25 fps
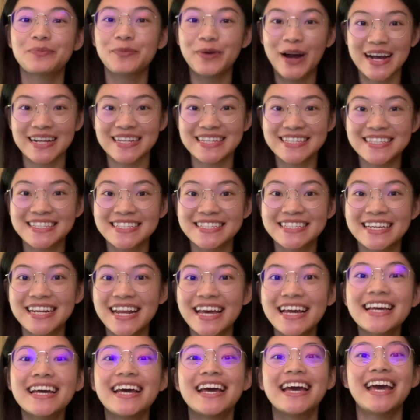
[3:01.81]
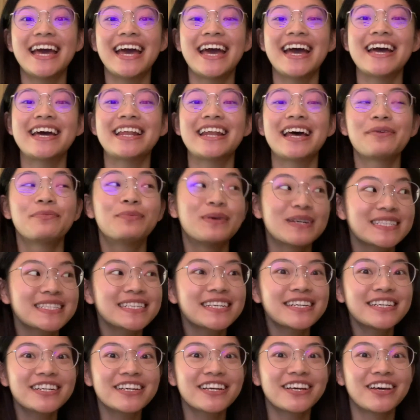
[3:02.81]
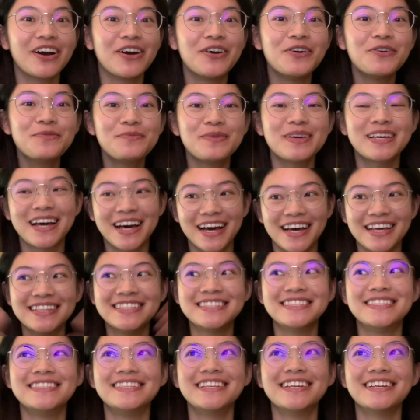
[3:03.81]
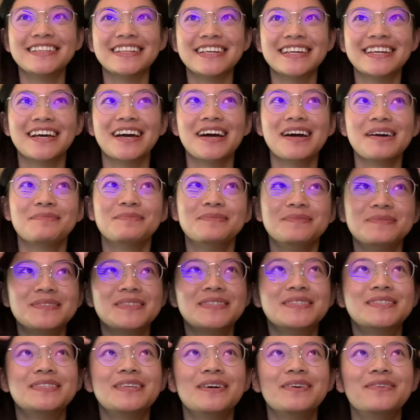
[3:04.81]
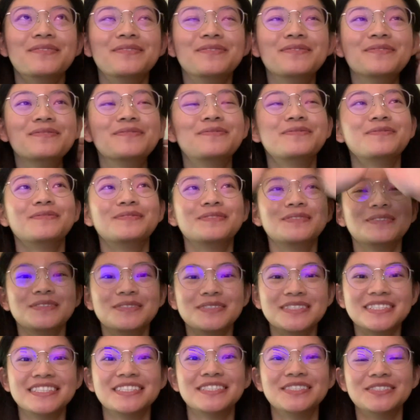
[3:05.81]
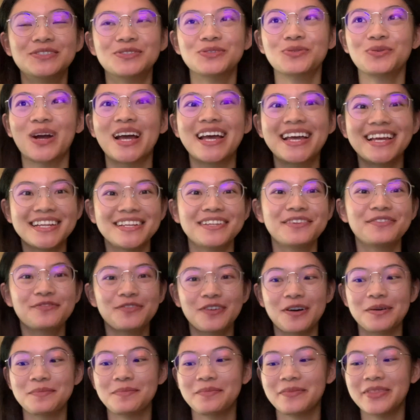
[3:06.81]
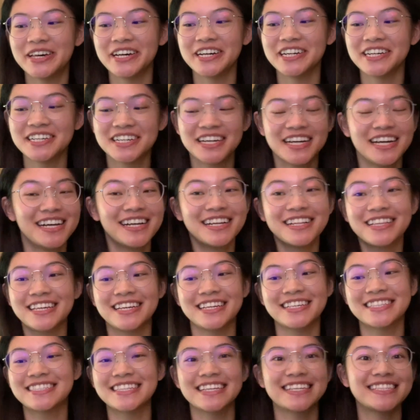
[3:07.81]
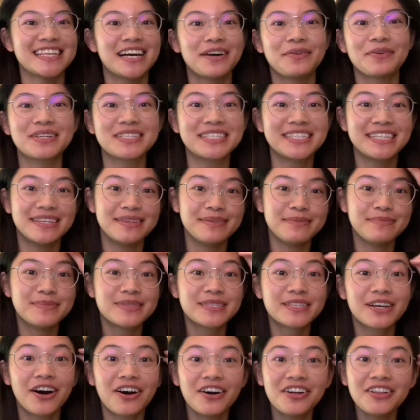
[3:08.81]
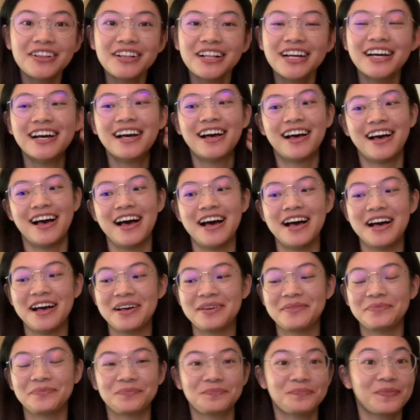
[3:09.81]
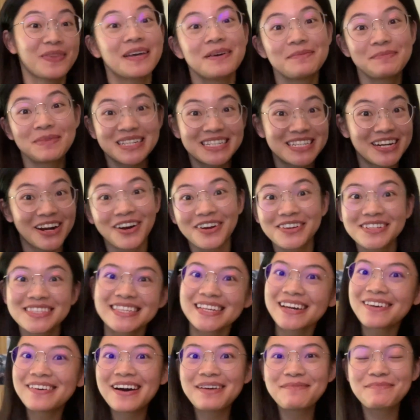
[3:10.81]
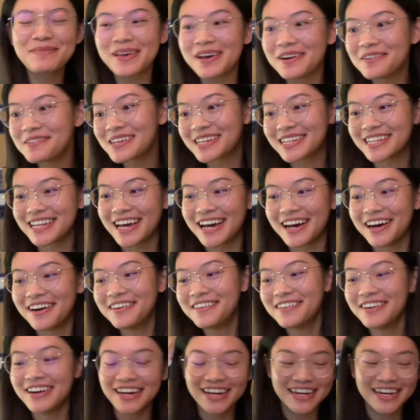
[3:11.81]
practicing today, and I wasn't gonna go because like I'm so drained from the six-hour teams call. Um, but turns out I'm going now.